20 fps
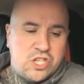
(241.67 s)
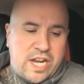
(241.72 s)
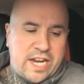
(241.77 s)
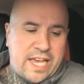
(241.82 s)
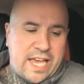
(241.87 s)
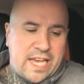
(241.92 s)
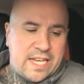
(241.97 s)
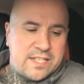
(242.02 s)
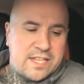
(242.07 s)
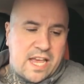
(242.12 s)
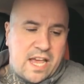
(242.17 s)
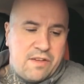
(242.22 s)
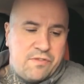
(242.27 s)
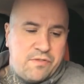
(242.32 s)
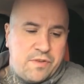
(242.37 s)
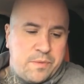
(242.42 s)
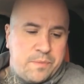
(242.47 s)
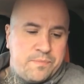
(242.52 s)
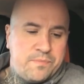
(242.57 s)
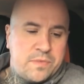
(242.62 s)
Jag XF,
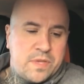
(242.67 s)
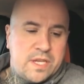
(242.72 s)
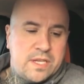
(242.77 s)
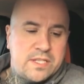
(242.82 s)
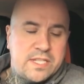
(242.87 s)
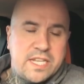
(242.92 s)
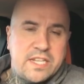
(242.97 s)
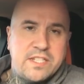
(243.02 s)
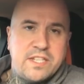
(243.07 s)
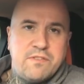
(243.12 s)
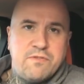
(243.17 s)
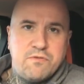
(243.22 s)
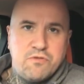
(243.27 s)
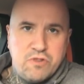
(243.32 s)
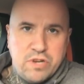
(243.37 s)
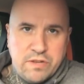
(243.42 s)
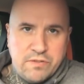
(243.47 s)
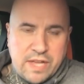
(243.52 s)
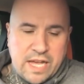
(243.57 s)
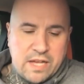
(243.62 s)

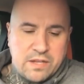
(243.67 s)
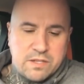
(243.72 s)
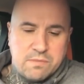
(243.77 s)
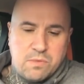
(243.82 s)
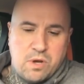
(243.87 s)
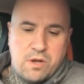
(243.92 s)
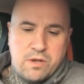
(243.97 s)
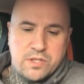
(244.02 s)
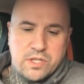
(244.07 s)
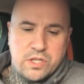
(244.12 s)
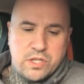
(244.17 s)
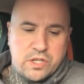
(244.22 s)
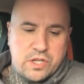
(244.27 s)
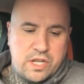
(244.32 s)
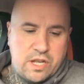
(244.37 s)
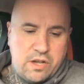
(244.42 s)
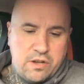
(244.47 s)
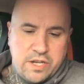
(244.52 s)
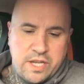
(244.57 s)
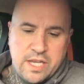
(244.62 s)
63,000 miles on the
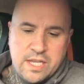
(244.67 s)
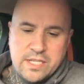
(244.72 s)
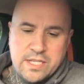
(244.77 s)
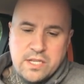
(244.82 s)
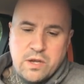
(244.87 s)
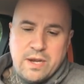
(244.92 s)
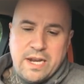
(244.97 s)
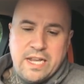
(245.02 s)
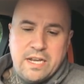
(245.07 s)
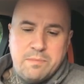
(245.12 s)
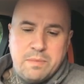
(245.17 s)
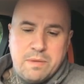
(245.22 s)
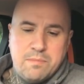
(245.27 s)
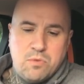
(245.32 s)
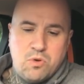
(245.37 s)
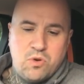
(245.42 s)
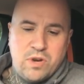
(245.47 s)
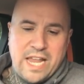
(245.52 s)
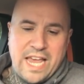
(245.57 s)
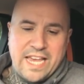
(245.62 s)
clock, so a little bit
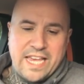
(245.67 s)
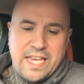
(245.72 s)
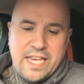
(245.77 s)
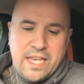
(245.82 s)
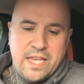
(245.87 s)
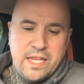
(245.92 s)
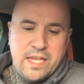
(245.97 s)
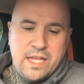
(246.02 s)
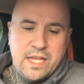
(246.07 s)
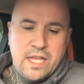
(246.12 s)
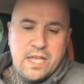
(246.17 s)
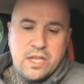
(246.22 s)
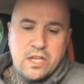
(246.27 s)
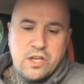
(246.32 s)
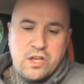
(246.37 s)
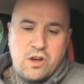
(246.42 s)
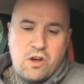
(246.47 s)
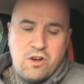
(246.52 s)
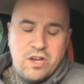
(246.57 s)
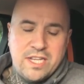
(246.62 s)
more leggy.
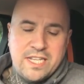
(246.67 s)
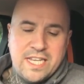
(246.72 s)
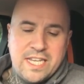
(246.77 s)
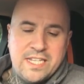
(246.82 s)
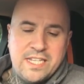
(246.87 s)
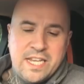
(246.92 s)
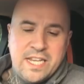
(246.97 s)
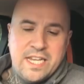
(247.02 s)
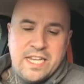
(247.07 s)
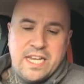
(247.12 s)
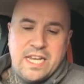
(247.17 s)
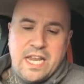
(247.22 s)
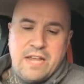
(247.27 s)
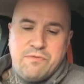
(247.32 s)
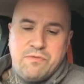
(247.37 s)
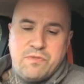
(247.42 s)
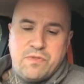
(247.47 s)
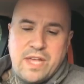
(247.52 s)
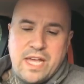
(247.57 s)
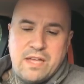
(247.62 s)
Guided
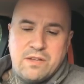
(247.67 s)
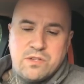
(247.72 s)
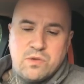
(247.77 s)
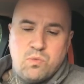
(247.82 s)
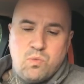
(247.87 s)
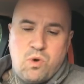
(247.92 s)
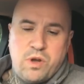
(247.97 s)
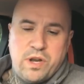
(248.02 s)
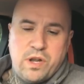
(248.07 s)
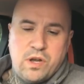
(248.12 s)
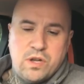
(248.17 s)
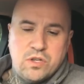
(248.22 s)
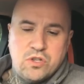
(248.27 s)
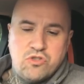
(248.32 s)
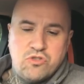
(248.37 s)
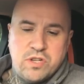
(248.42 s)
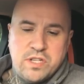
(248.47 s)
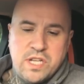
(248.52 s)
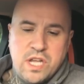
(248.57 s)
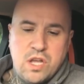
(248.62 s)

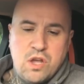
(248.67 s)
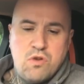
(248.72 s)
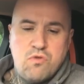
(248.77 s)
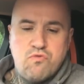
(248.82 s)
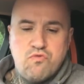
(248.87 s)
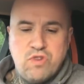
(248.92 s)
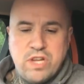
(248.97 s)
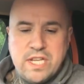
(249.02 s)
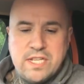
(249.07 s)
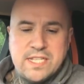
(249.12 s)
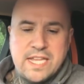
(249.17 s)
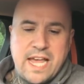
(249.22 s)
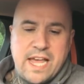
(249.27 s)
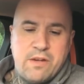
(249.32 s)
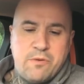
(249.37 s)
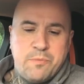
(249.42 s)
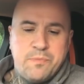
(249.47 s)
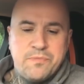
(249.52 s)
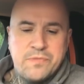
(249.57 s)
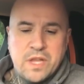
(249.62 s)
11,100,
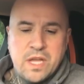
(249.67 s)
retail